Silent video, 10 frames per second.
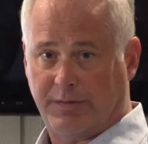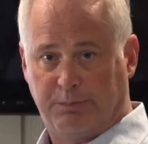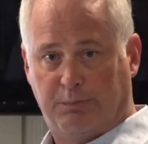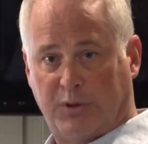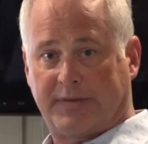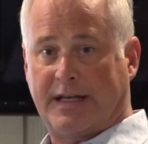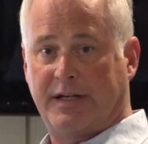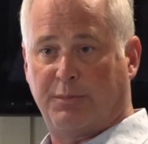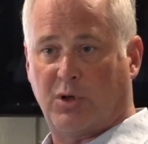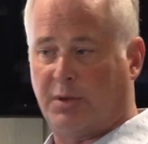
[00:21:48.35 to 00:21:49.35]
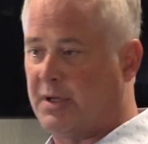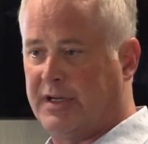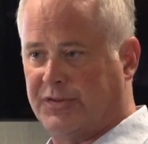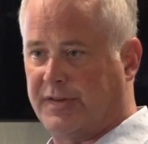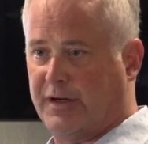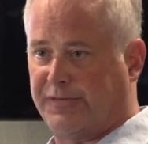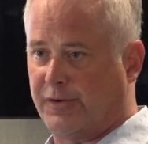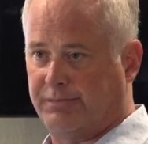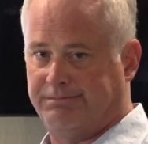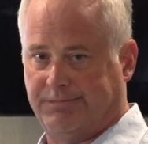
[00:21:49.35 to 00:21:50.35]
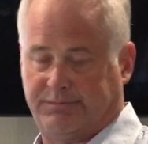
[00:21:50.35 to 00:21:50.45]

put that number up and it's there for